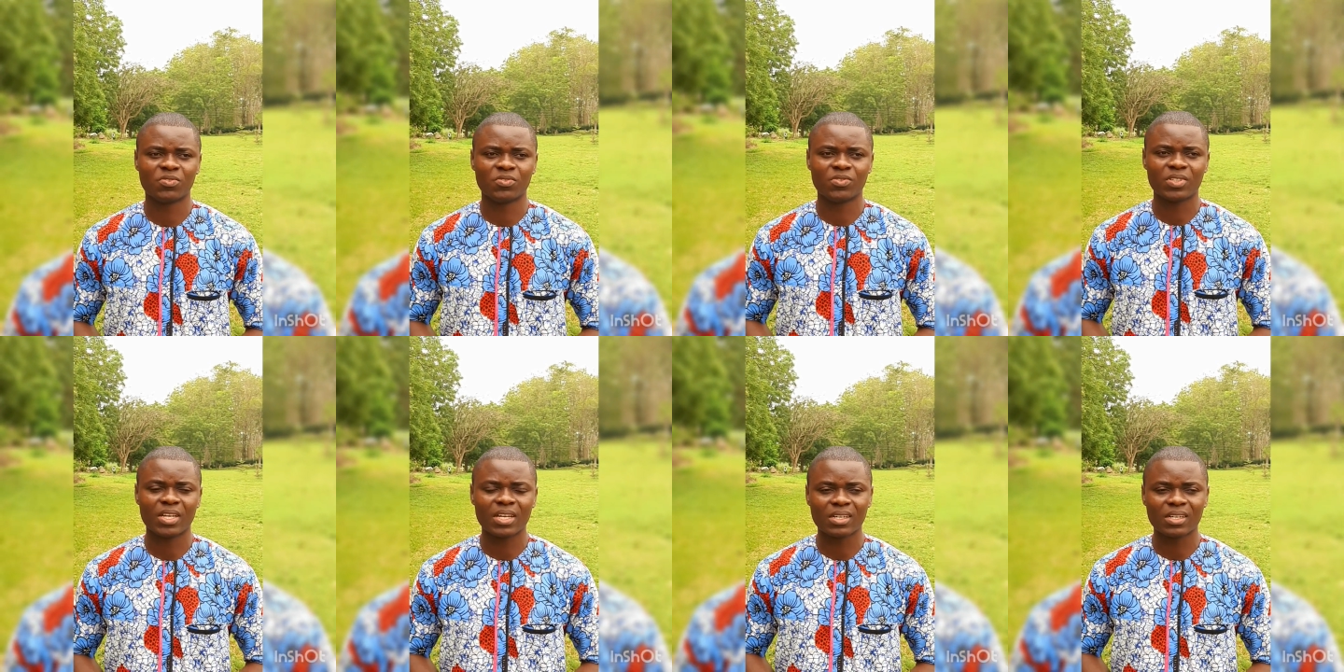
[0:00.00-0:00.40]

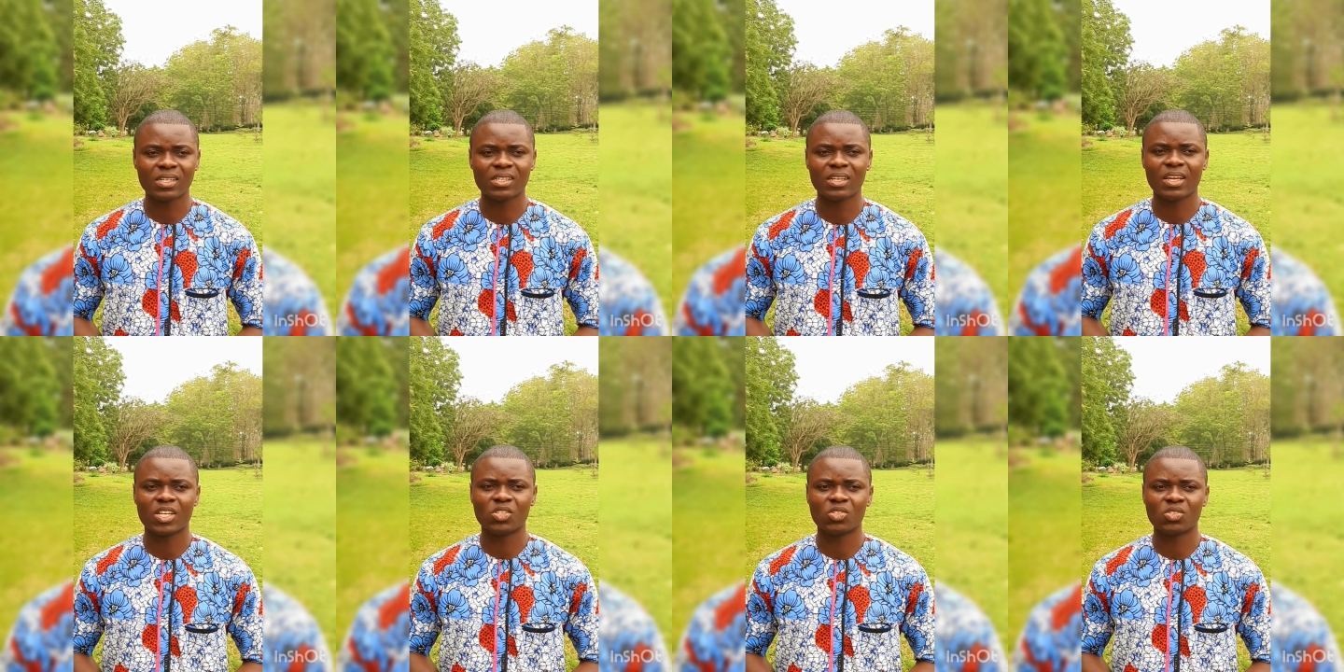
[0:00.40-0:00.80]
very
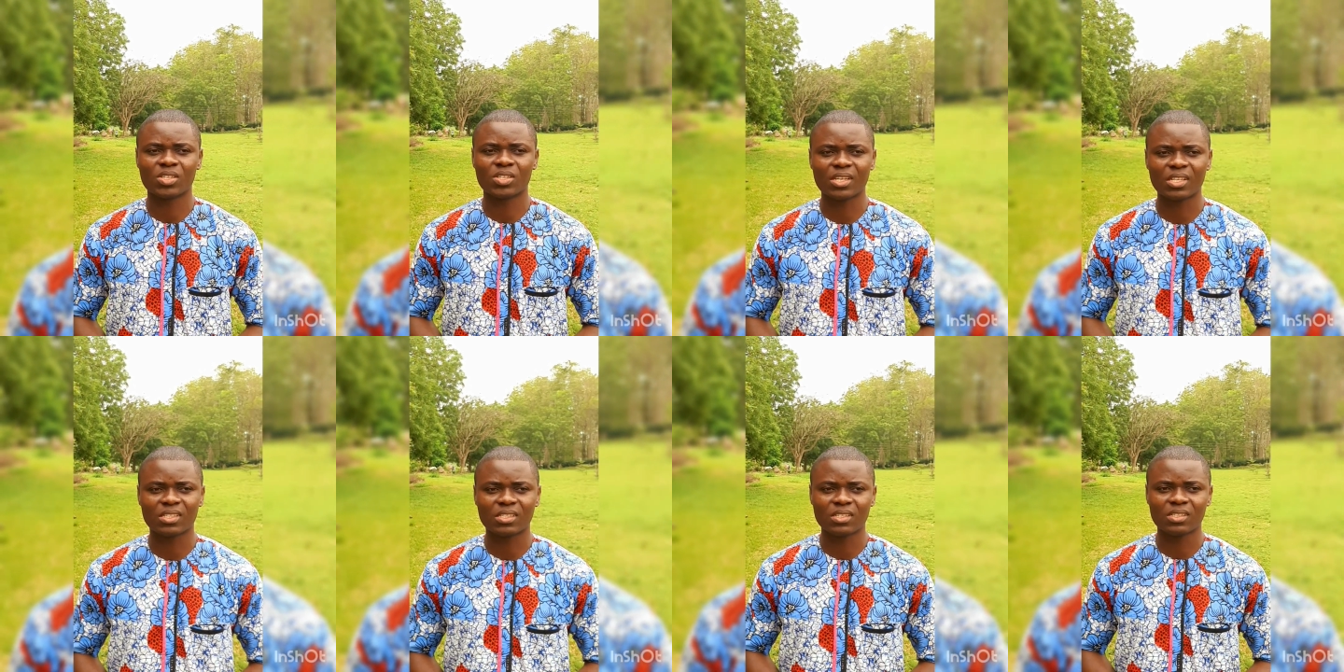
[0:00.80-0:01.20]

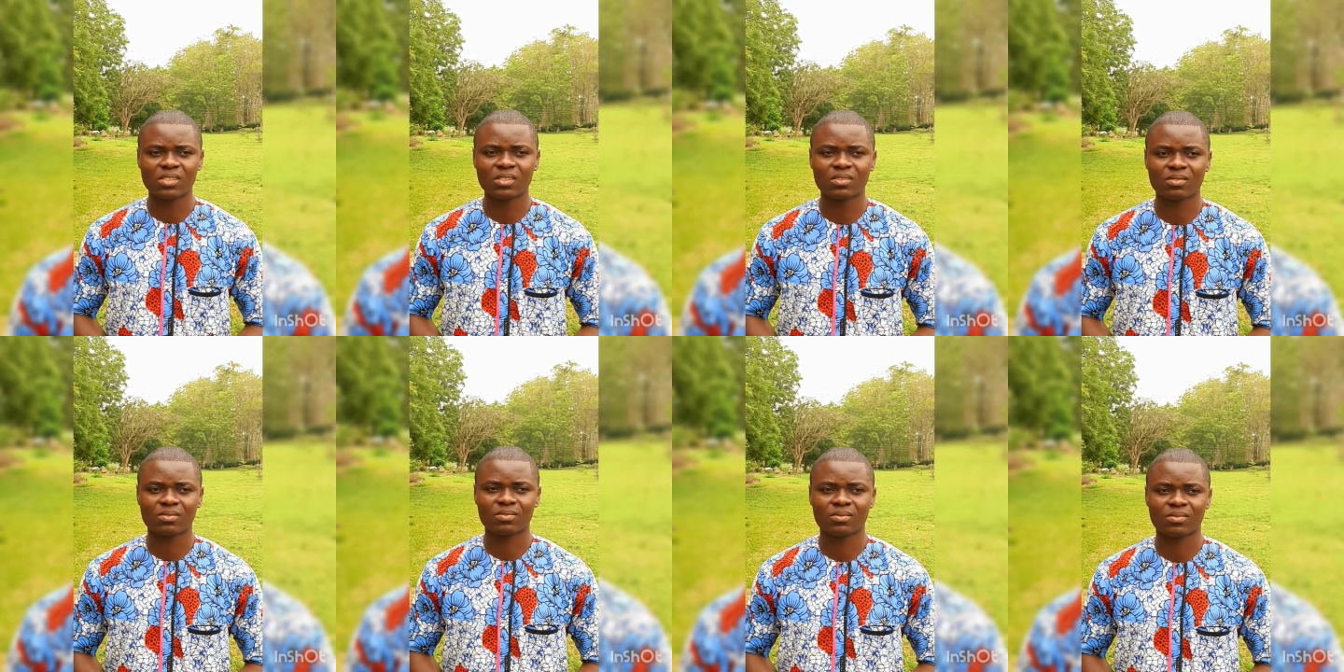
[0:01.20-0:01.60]
educating
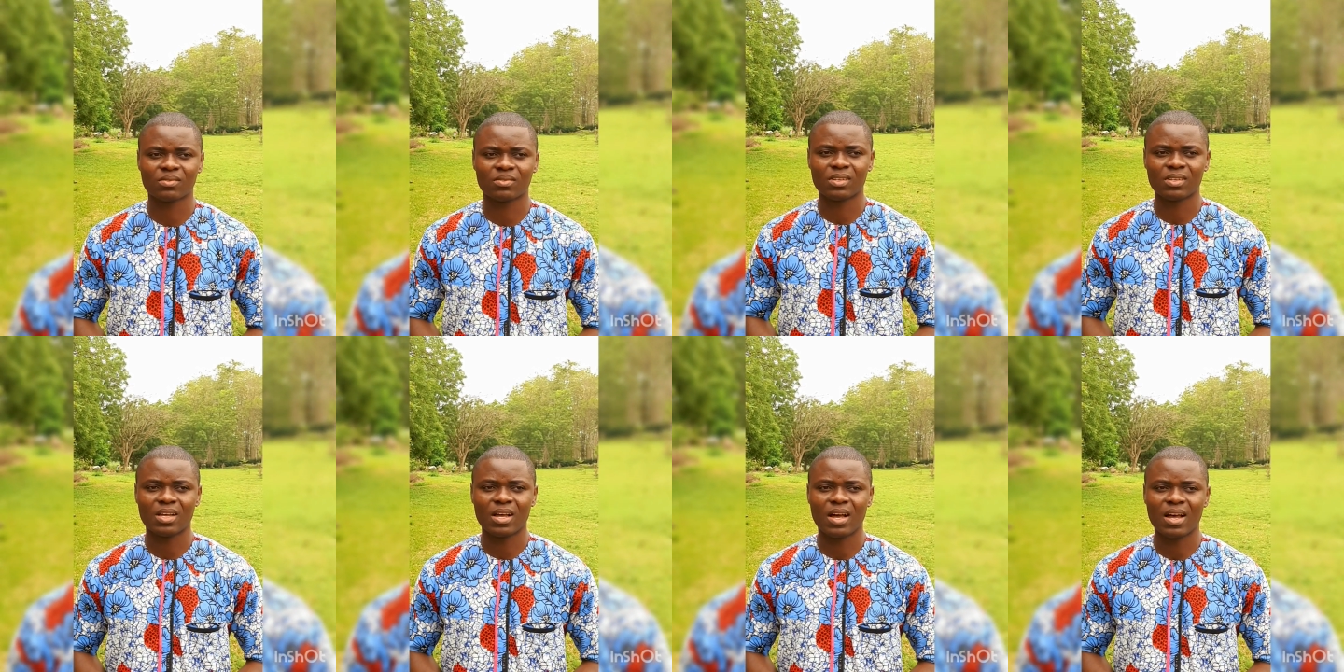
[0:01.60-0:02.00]

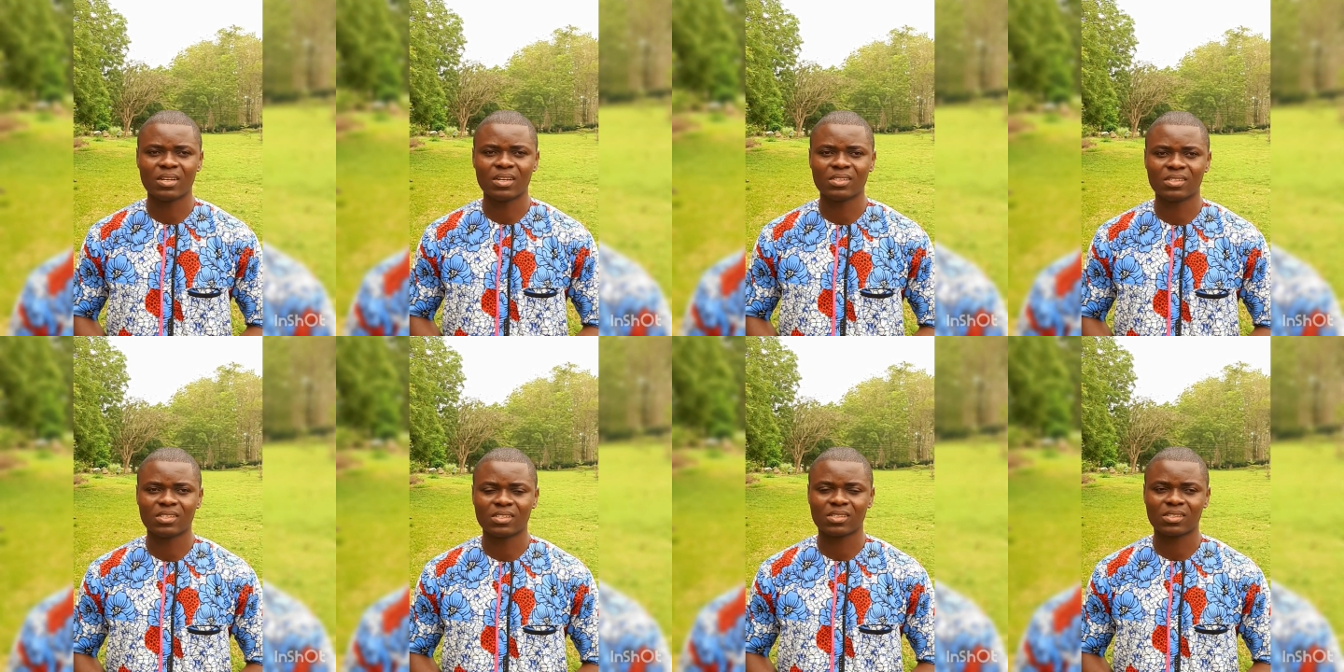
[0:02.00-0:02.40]

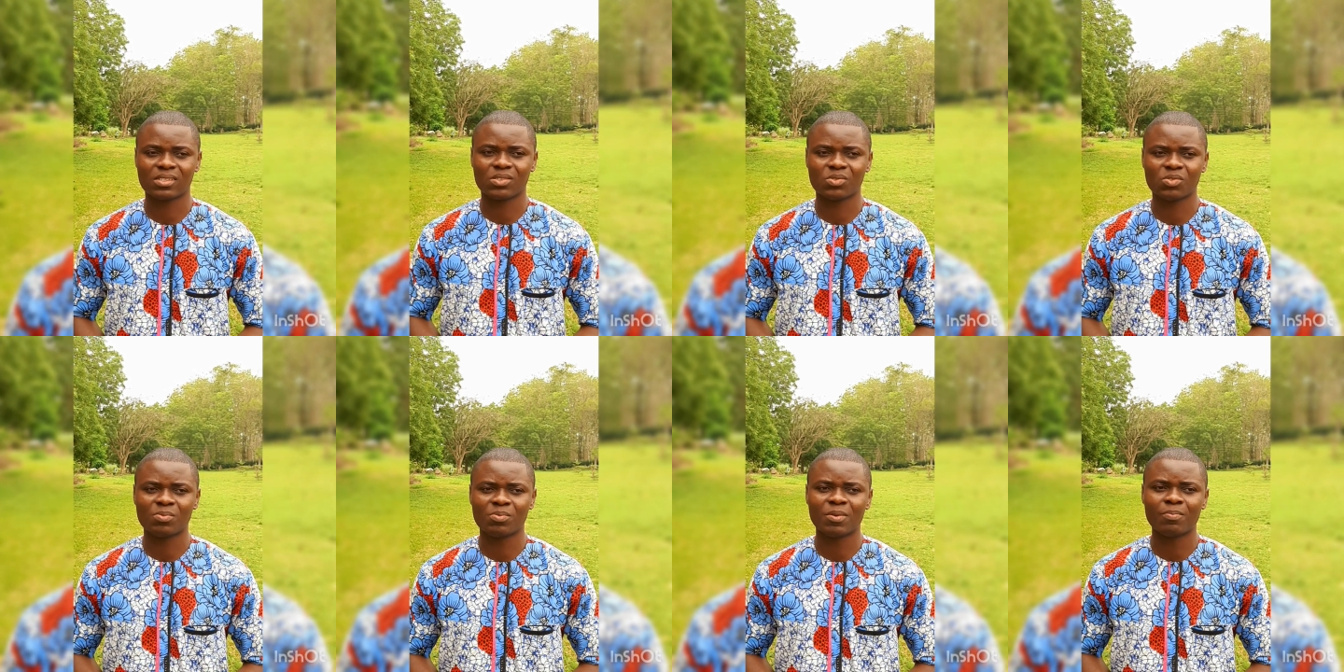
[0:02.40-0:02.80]
and
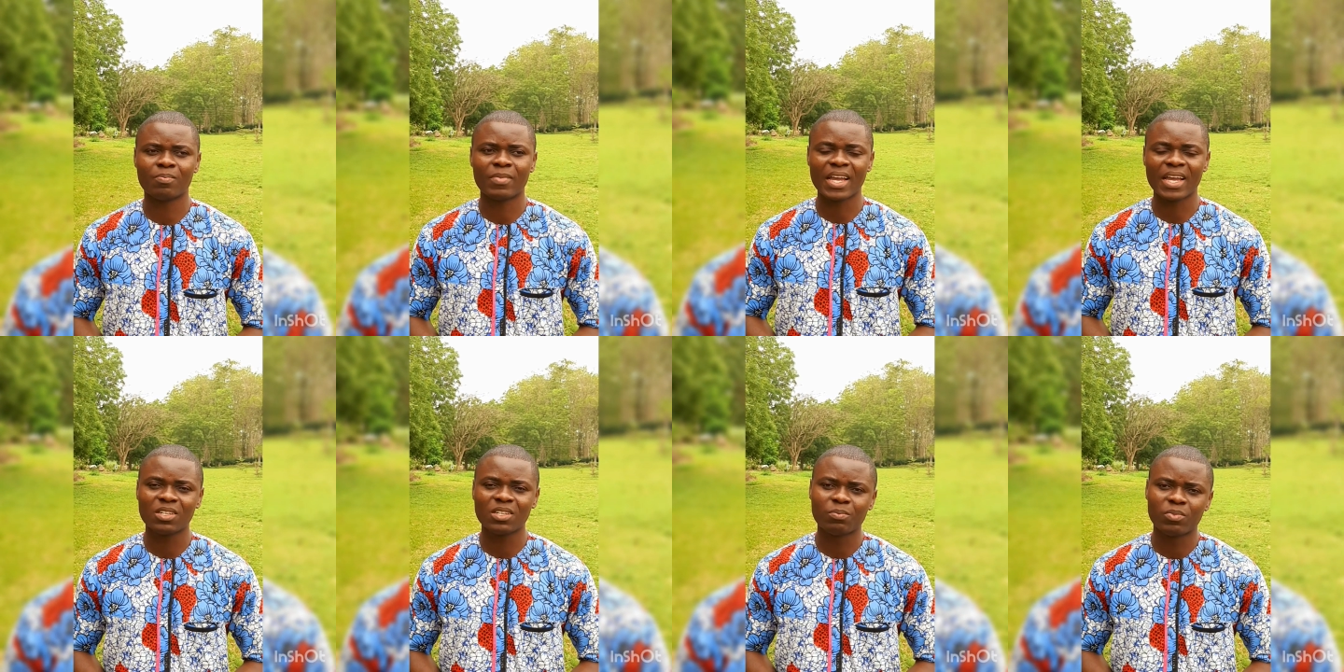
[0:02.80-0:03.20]
will be
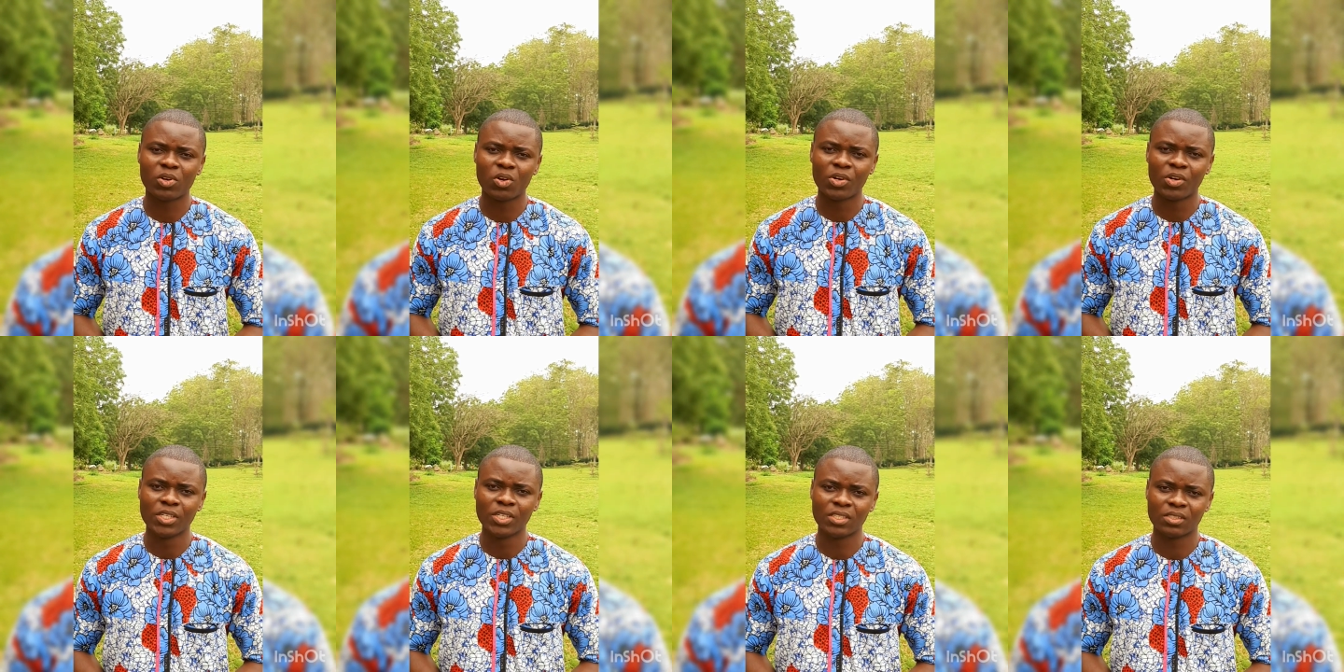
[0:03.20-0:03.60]

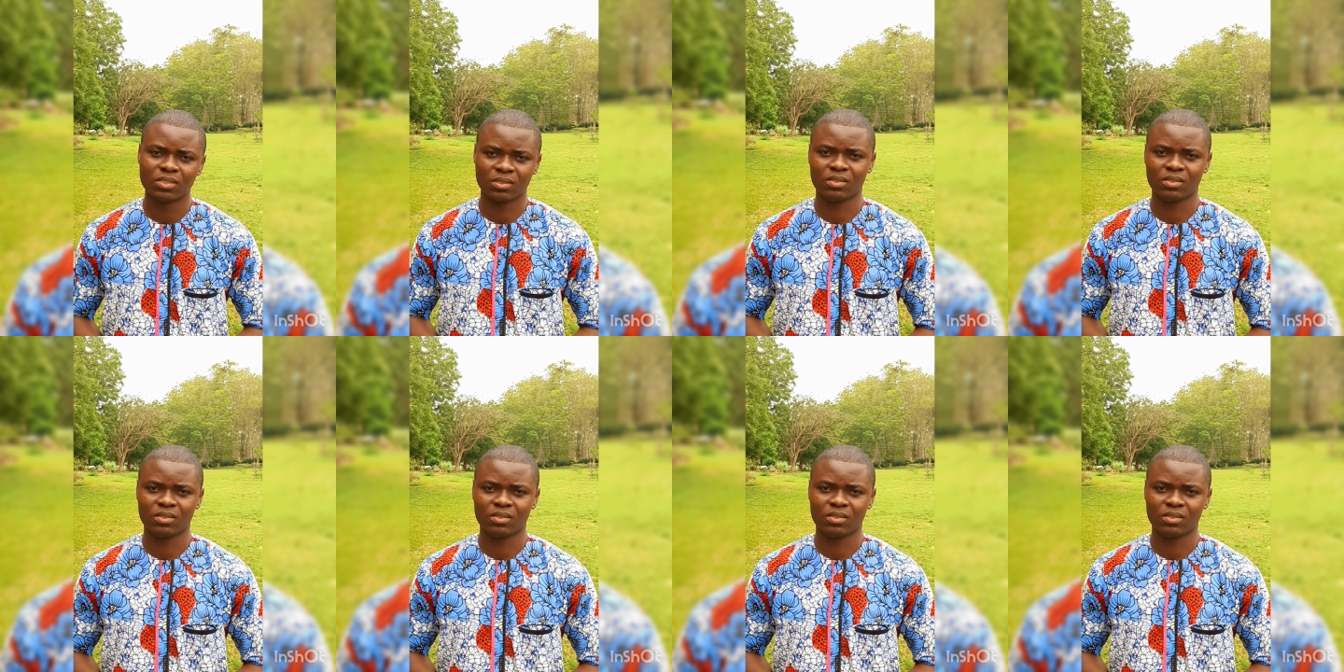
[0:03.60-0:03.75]
mind-blowing